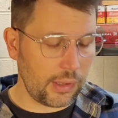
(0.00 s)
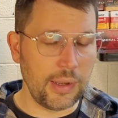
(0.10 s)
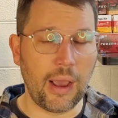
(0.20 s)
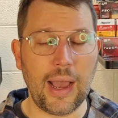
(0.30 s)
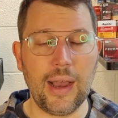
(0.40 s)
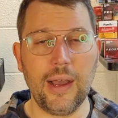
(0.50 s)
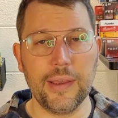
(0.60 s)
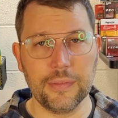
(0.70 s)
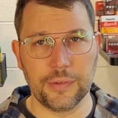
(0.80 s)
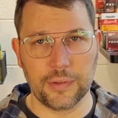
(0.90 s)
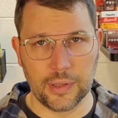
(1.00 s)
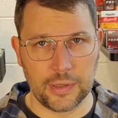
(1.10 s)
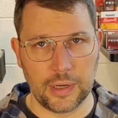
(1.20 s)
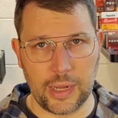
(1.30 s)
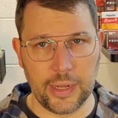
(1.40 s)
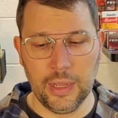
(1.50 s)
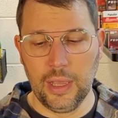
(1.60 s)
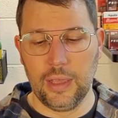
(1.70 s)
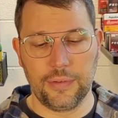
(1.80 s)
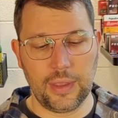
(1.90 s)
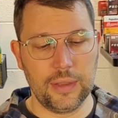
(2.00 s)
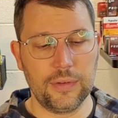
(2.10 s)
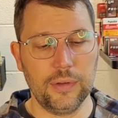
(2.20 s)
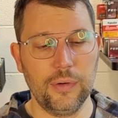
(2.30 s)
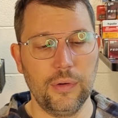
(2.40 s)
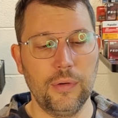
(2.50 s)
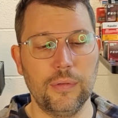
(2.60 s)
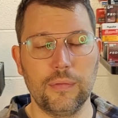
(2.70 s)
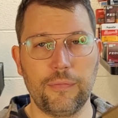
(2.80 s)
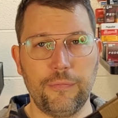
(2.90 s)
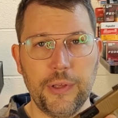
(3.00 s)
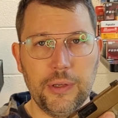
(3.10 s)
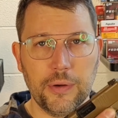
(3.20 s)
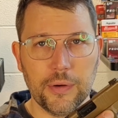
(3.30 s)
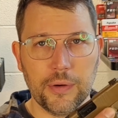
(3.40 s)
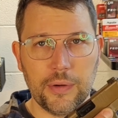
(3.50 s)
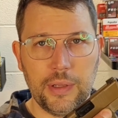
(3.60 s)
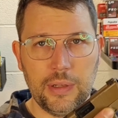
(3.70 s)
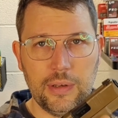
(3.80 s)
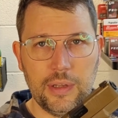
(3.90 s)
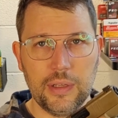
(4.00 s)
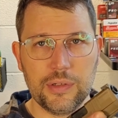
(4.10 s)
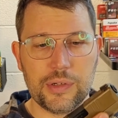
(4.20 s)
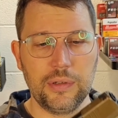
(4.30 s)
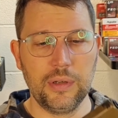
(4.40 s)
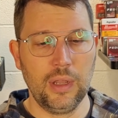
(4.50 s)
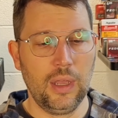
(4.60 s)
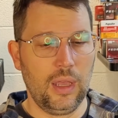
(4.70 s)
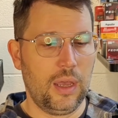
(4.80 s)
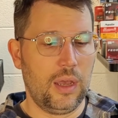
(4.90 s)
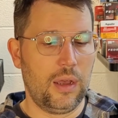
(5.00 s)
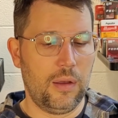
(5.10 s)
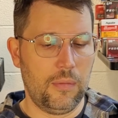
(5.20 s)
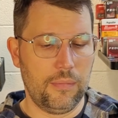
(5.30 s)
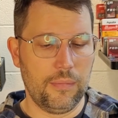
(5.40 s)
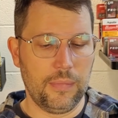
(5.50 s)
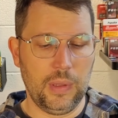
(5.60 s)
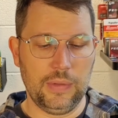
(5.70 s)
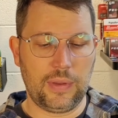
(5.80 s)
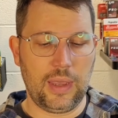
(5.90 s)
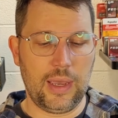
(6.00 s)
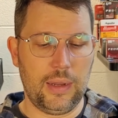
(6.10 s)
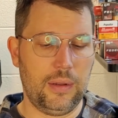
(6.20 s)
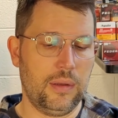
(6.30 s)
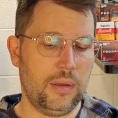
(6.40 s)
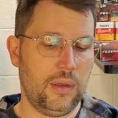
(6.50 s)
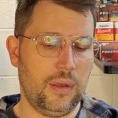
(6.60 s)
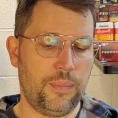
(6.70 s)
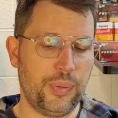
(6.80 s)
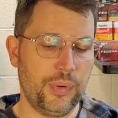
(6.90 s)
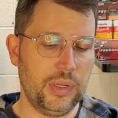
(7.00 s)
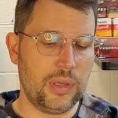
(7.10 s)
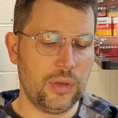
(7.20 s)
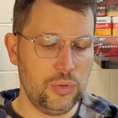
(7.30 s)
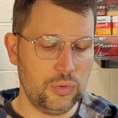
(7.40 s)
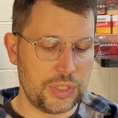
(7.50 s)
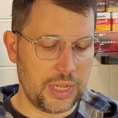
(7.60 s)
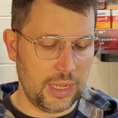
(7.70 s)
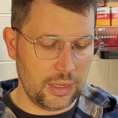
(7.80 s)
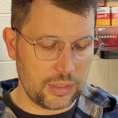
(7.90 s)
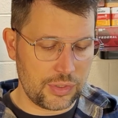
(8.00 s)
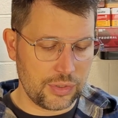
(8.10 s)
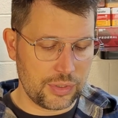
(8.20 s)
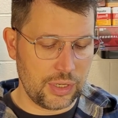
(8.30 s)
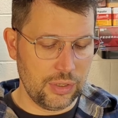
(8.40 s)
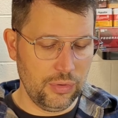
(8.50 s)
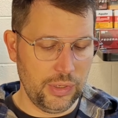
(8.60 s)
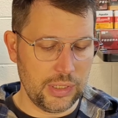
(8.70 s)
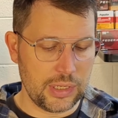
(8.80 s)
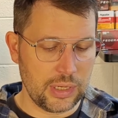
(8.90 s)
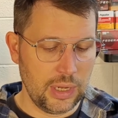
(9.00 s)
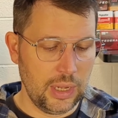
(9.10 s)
Now, I like this gun a lot. It's got the little finger indention. It's got a pretty cool texture to it.